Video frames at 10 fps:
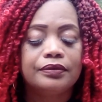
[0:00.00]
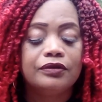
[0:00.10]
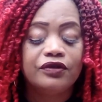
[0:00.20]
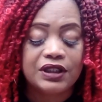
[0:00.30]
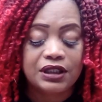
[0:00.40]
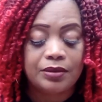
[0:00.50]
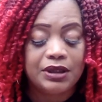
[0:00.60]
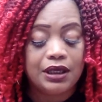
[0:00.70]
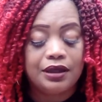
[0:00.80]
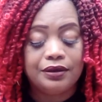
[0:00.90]
For some of
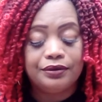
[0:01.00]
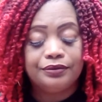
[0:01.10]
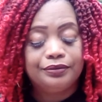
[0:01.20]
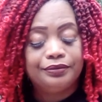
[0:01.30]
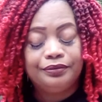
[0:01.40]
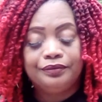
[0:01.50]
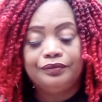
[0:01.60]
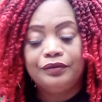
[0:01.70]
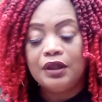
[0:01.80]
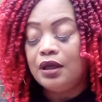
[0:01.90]
y'all. Mm.
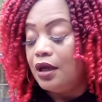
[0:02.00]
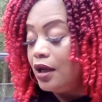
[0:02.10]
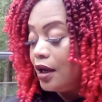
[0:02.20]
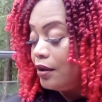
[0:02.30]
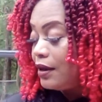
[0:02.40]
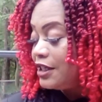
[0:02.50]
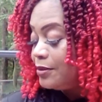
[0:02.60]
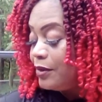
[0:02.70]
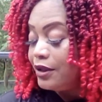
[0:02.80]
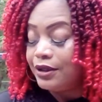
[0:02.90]
All right,
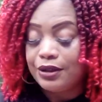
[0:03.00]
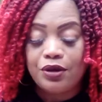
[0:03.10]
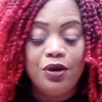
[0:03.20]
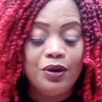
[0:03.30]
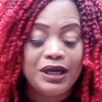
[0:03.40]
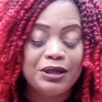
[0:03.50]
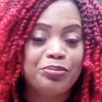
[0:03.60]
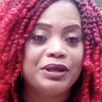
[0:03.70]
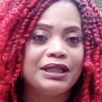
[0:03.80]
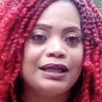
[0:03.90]
Spirit is Queen of
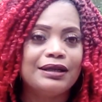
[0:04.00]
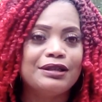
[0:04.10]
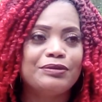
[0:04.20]
Pentacles.